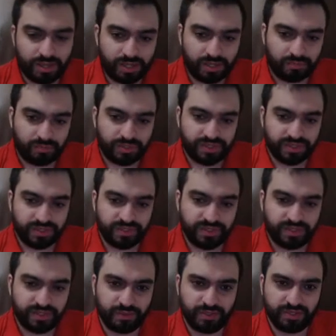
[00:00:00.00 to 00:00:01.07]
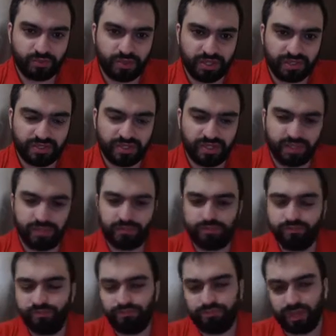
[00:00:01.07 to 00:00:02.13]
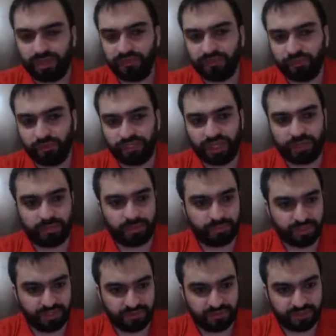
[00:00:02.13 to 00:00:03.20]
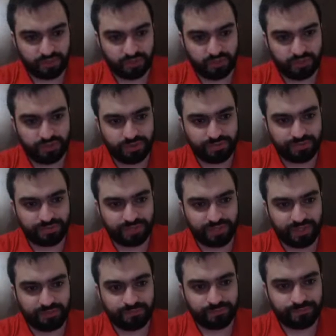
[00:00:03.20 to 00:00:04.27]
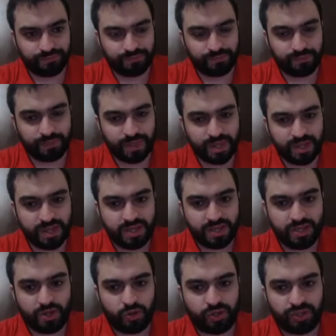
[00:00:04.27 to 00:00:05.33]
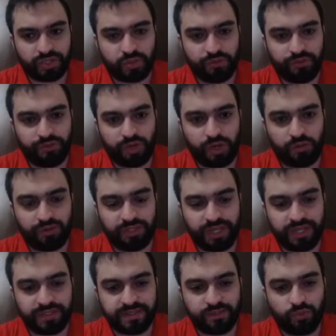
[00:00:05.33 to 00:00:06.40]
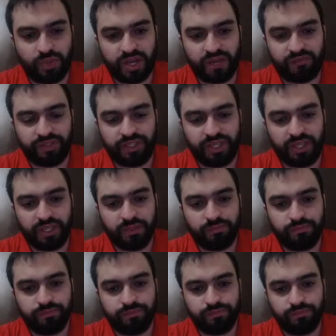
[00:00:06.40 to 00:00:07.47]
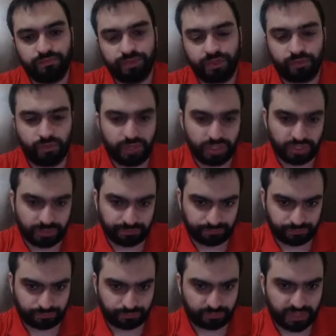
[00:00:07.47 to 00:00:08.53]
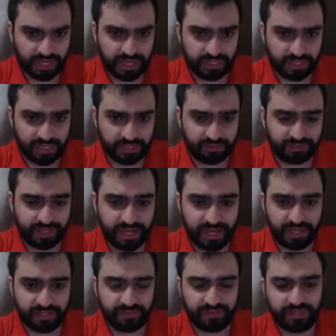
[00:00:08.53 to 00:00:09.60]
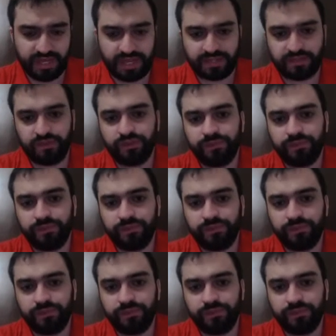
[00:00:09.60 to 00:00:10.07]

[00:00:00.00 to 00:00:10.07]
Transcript: This was a blindfold game, I believe, so yeah. Okay, so for our test, we have a game between Anand and Yasser.